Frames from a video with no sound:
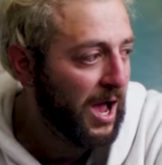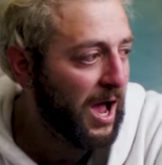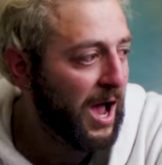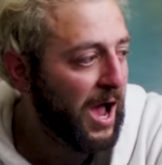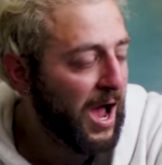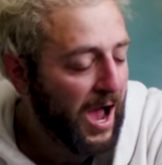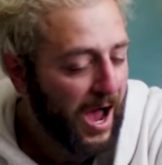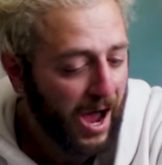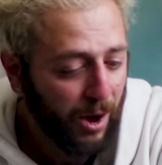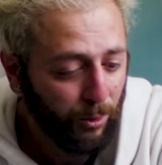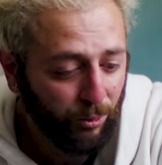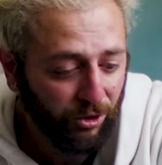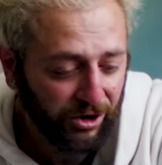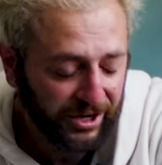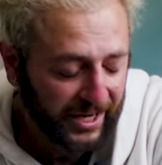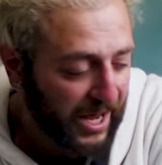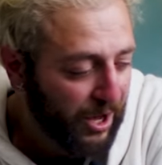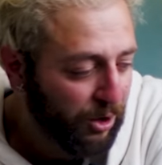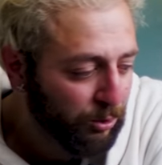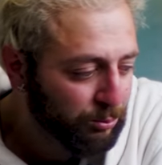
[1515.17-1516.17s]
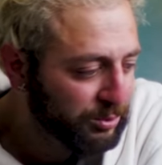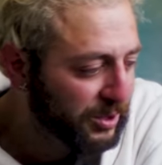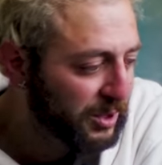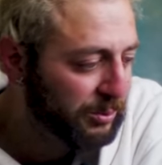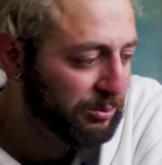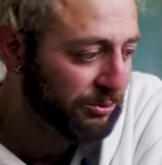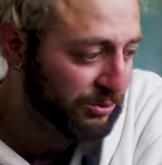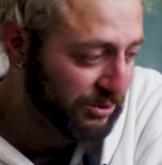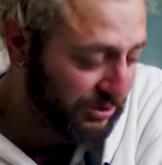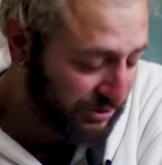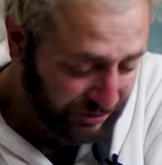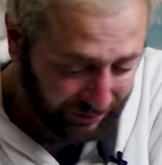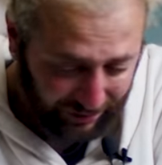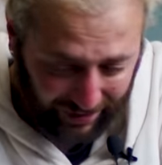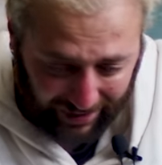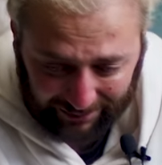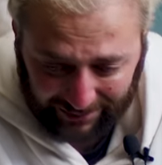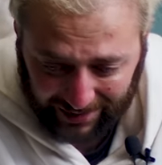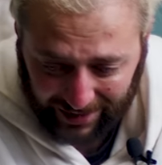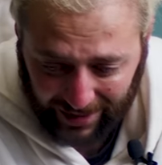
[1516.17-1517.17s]
I, I want to help people. You know what
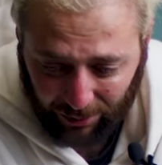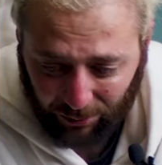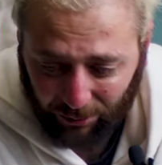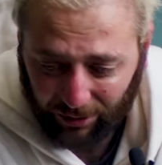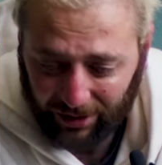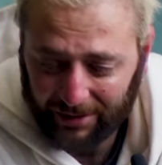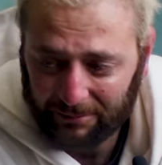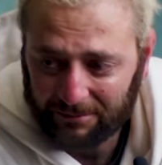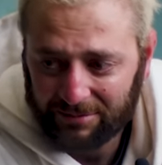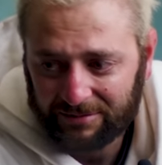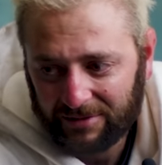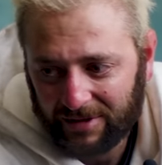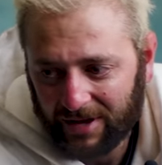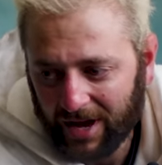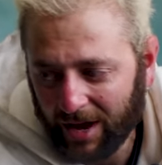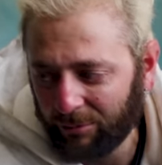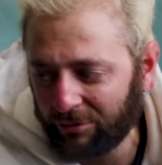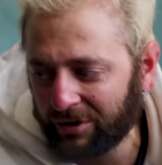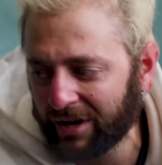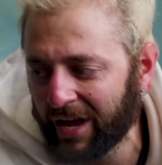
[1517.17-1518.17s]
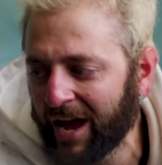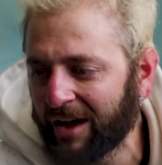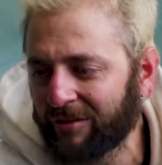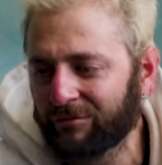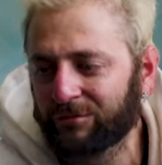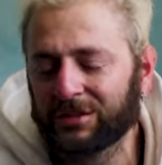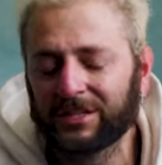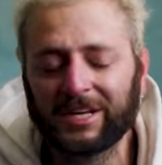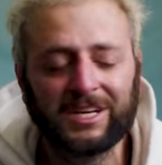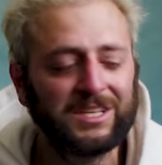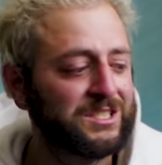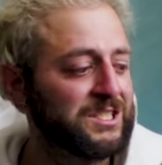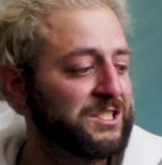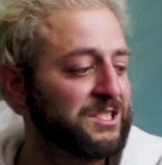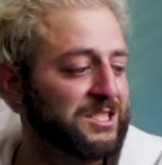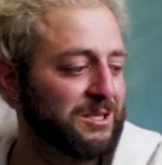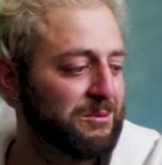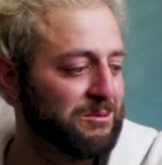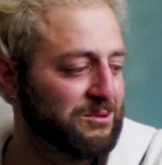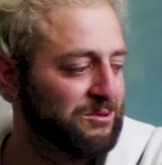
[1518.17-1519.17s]
I mean? I want to I want to have
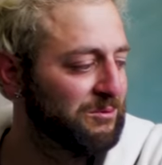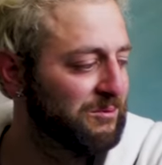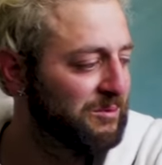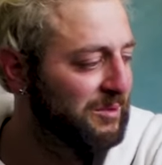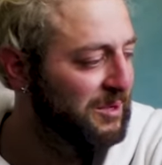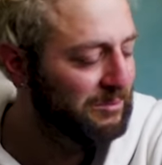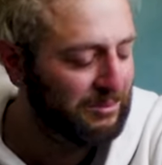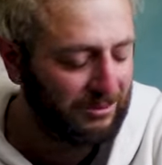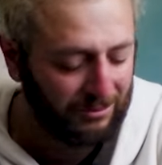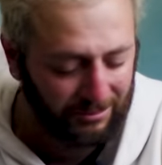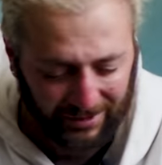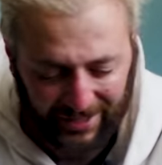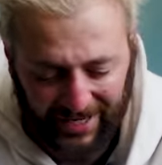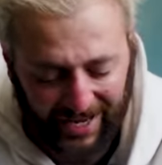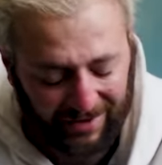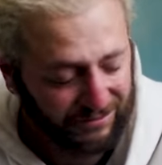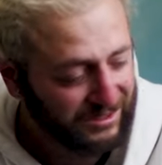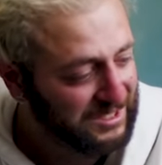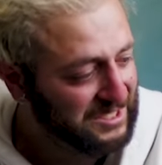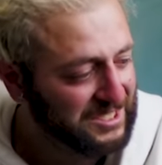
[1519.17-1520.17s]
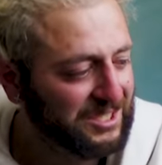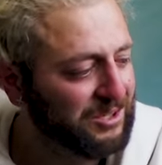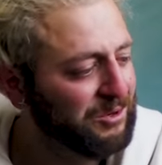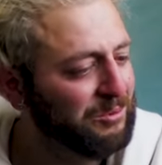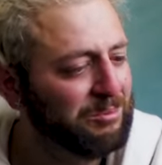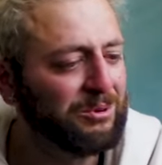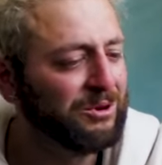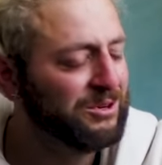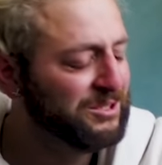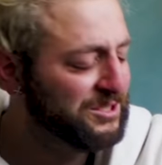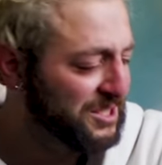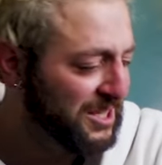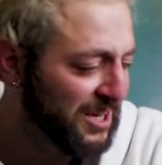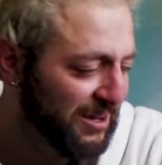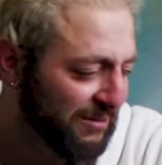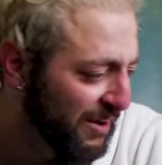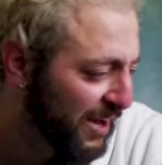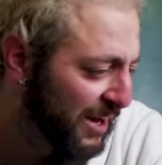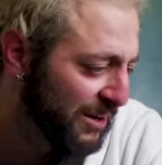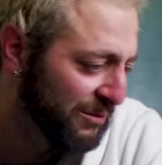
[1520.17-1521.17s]
relationships with people, but every single person
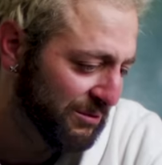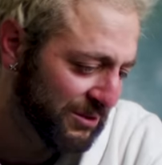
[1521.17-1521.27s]
I've had a